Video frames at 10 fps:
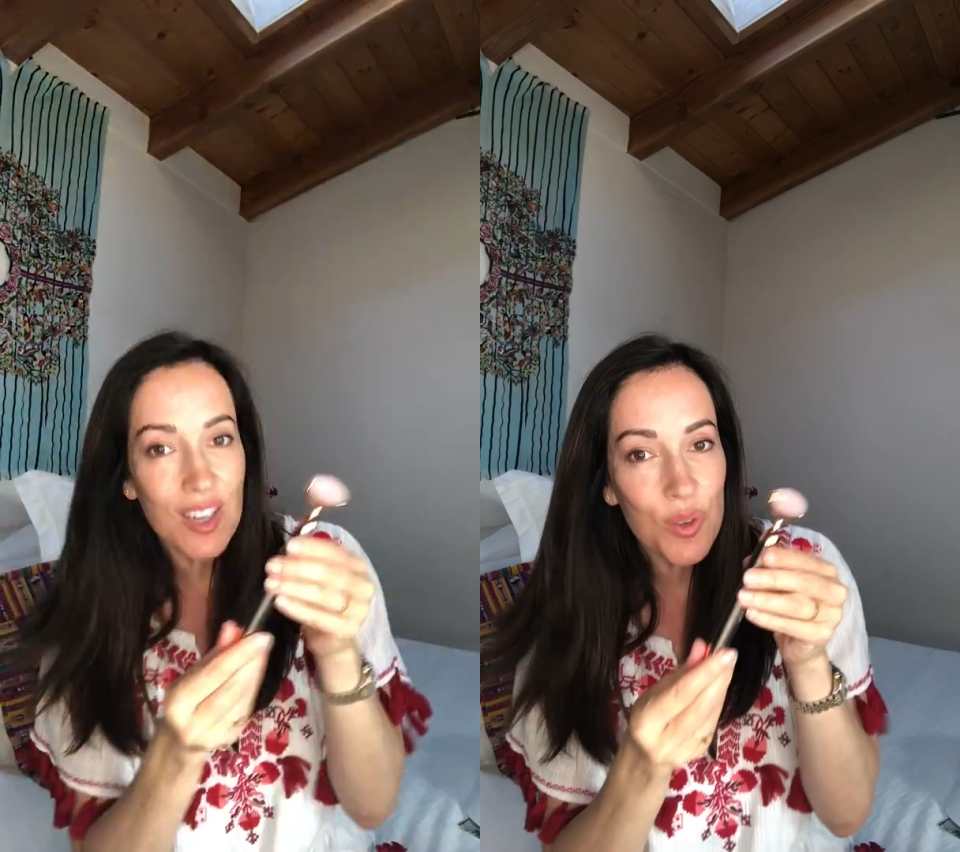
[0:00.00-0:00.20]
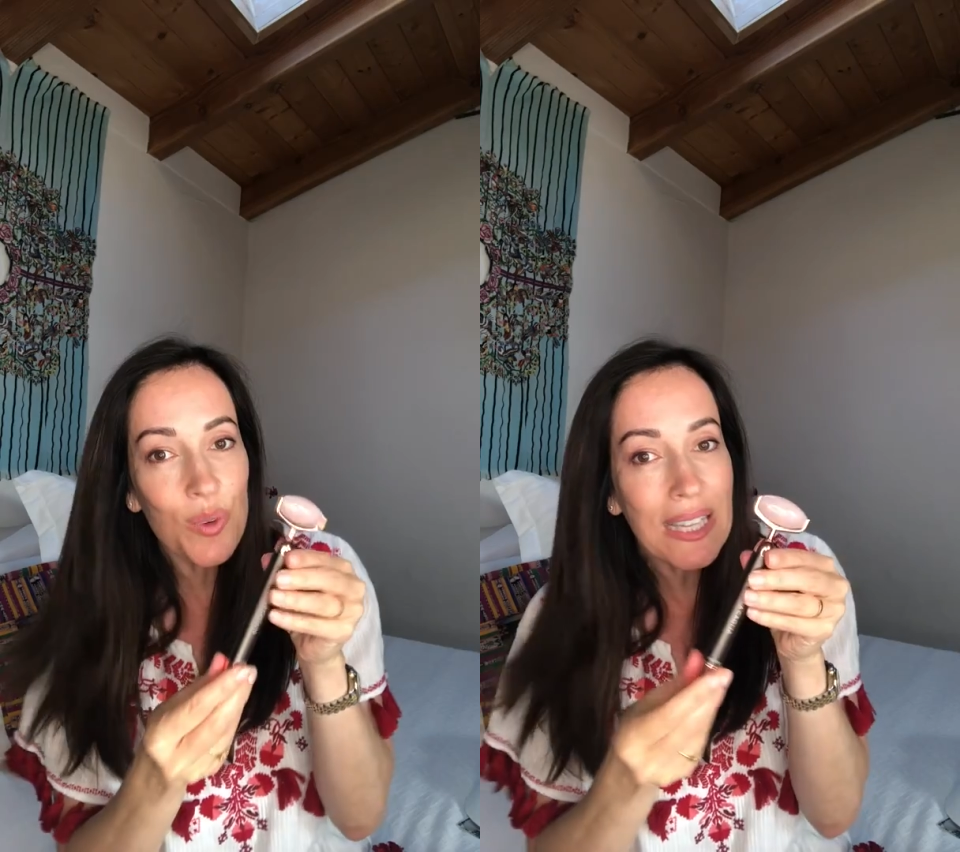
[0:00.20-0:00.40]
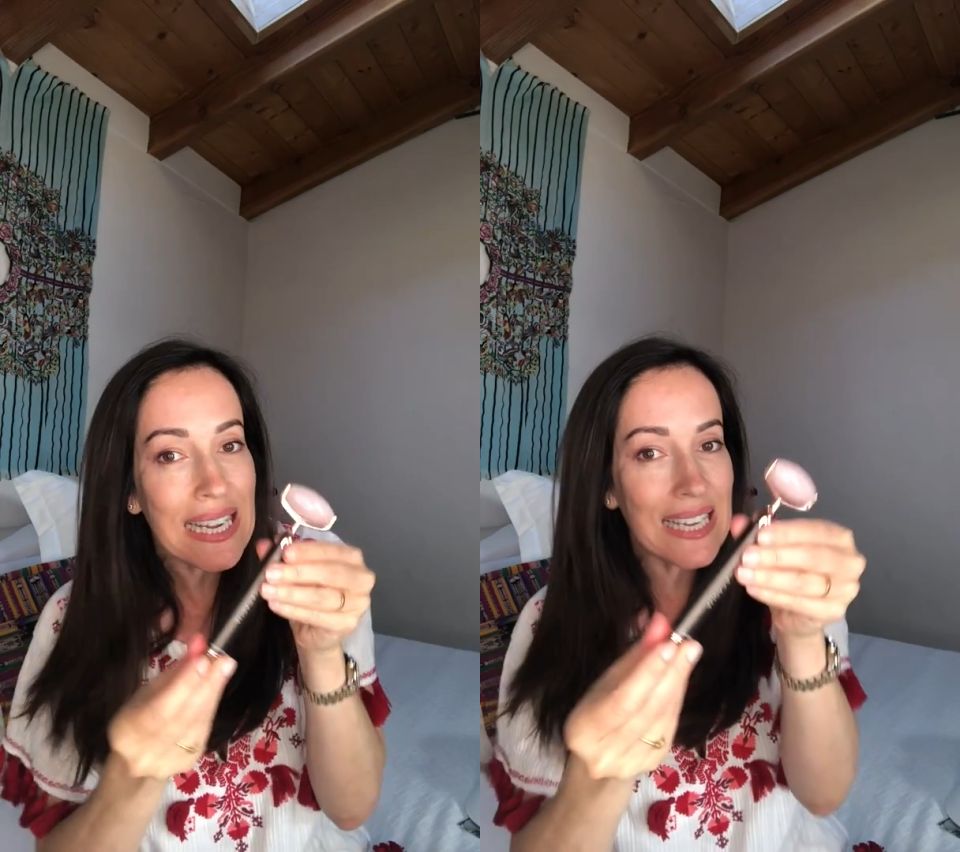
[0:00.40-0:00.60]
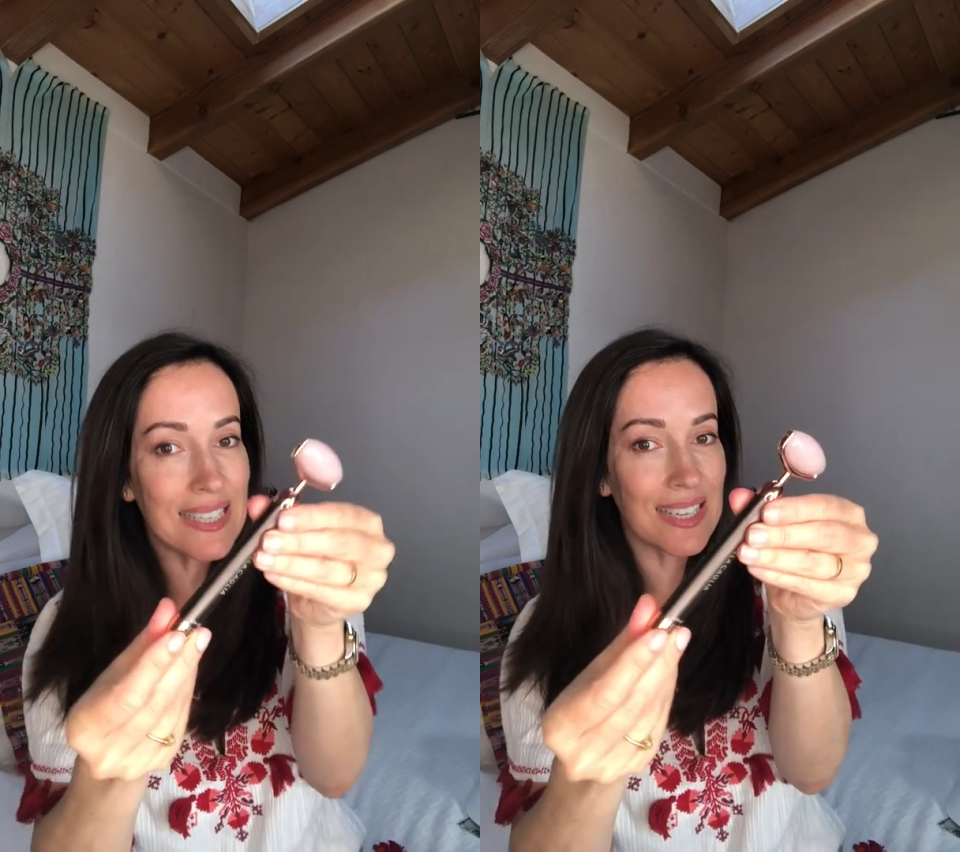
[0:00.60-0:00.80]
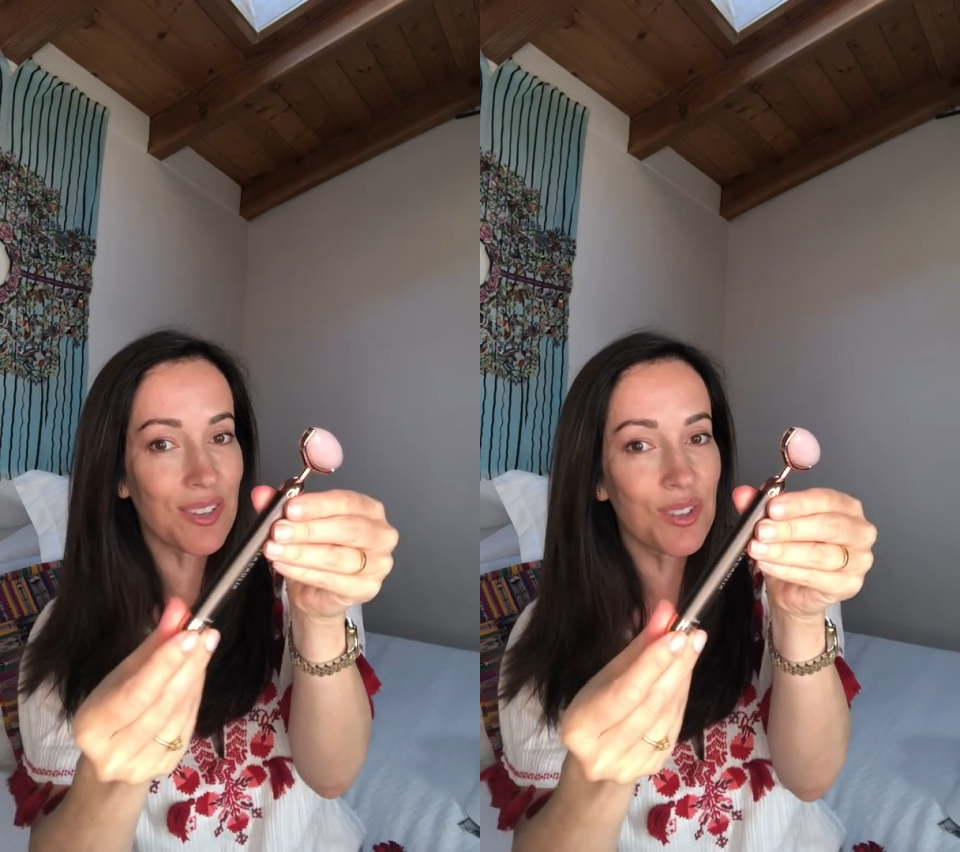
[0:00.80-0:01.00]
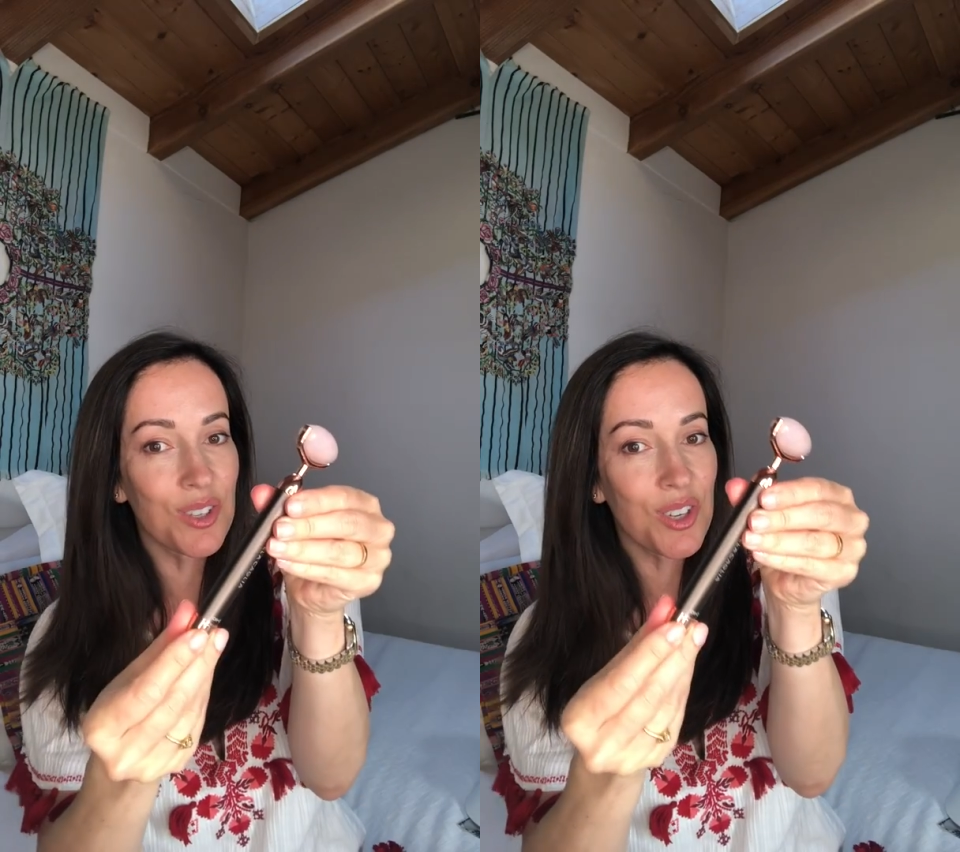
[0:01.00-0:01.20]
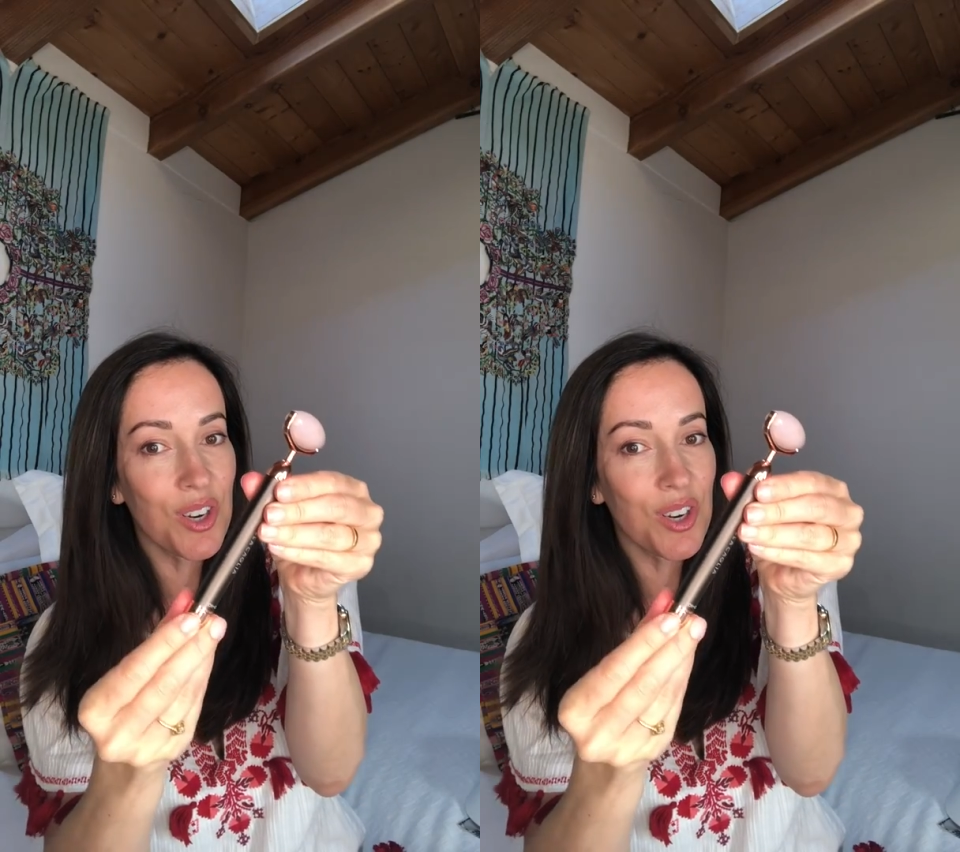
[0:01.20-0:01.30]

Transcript: then it's really easy. You just